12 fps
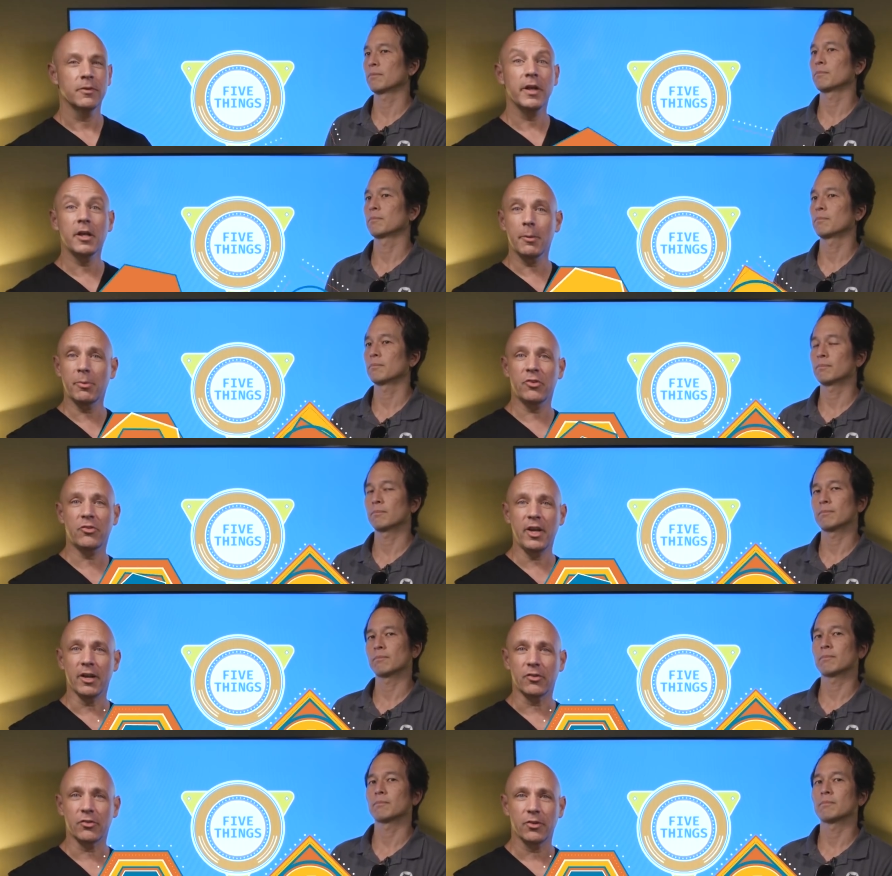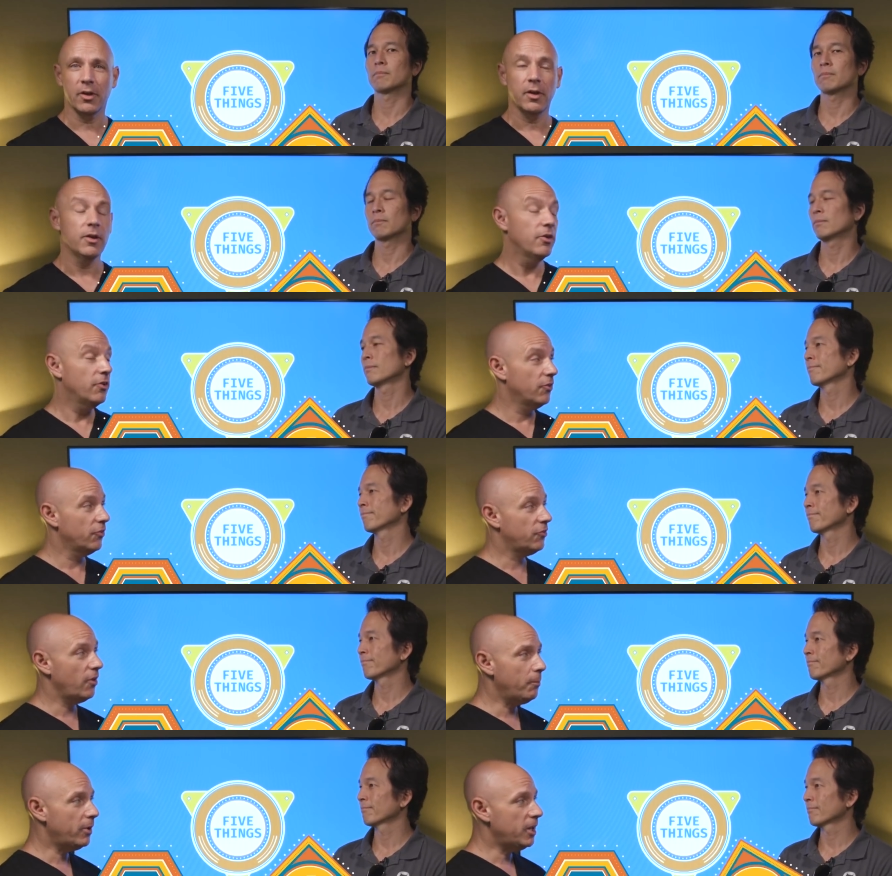Speaker 1: Thing number six,
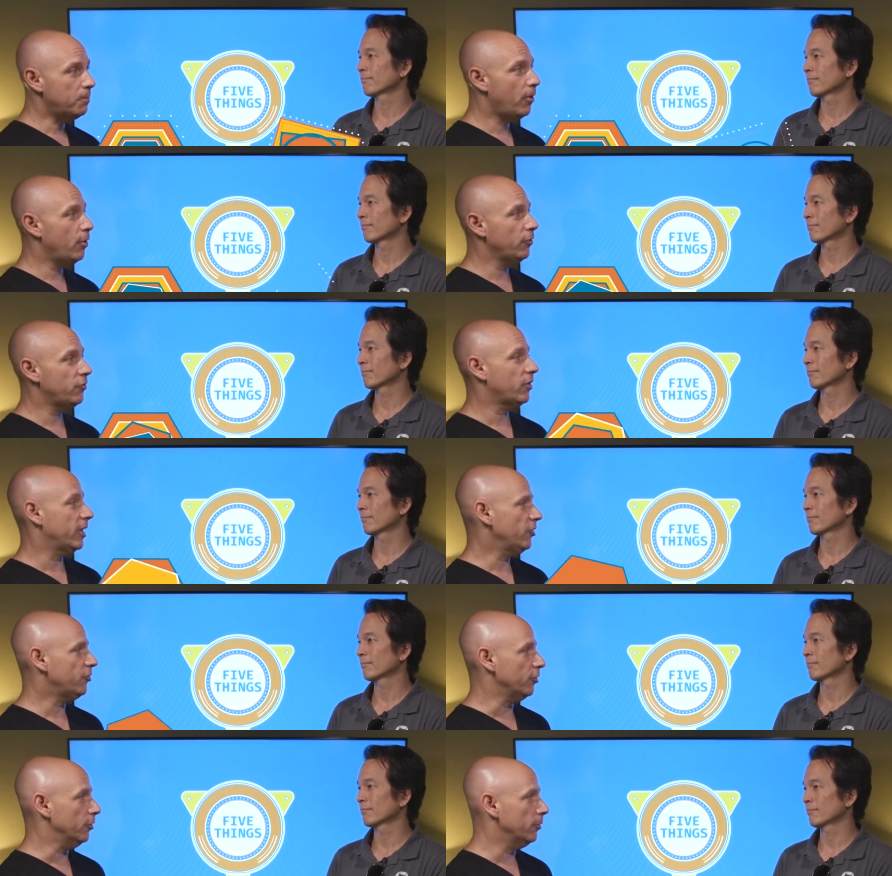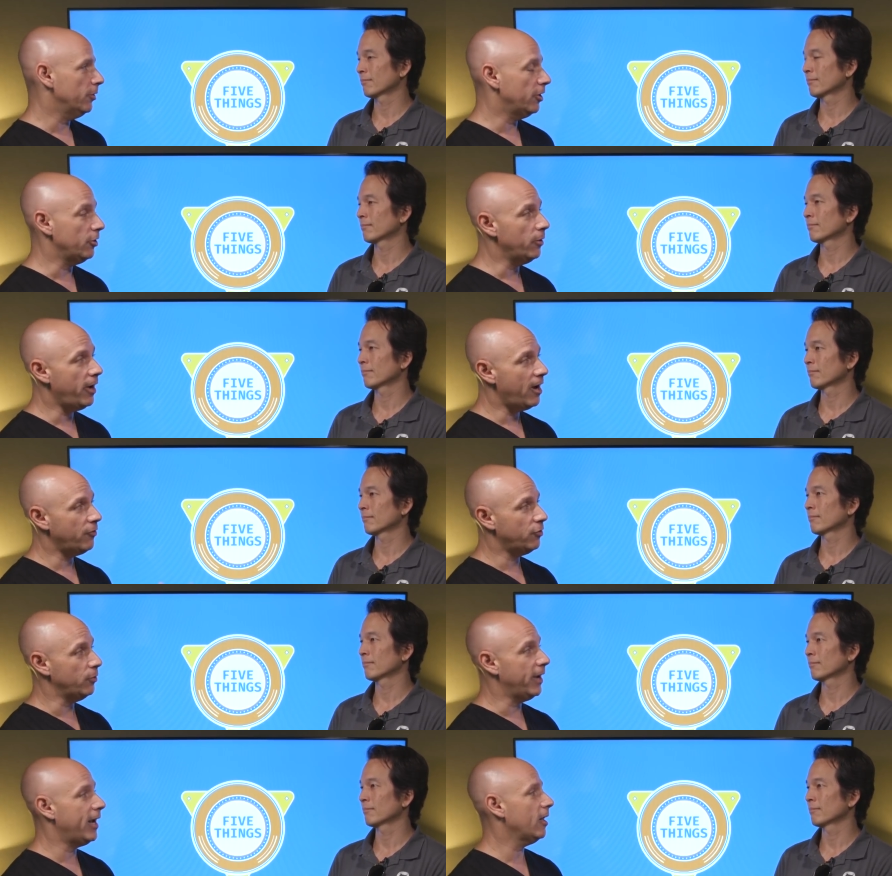somebody posts an issue and you have
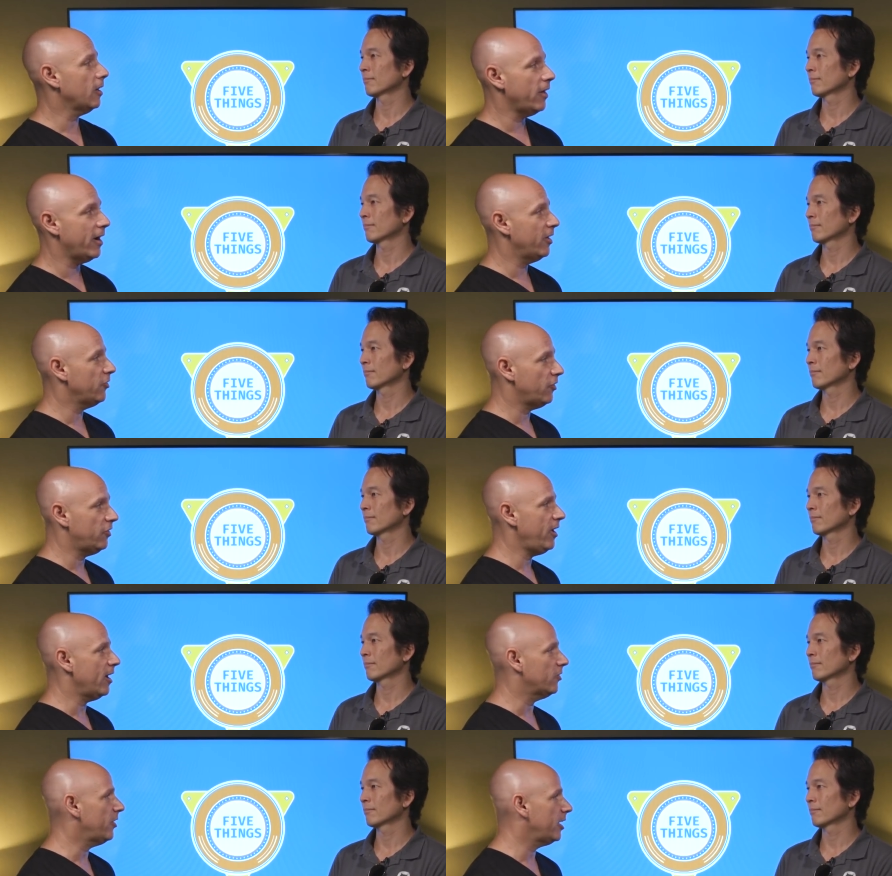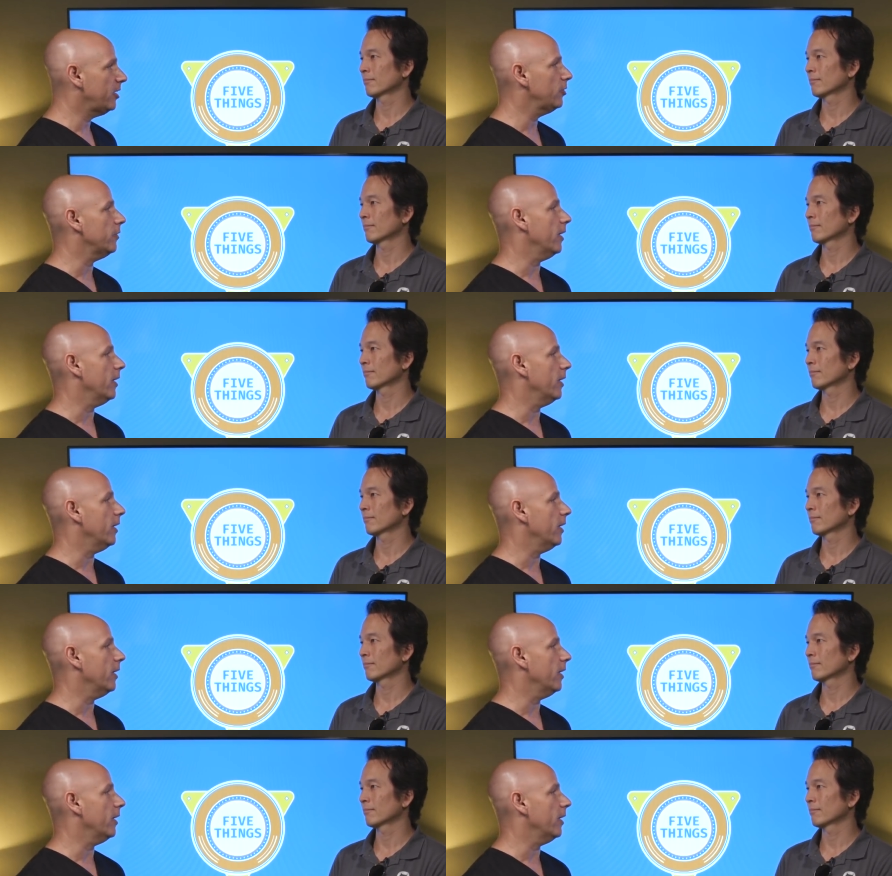to analyze the text. How do you do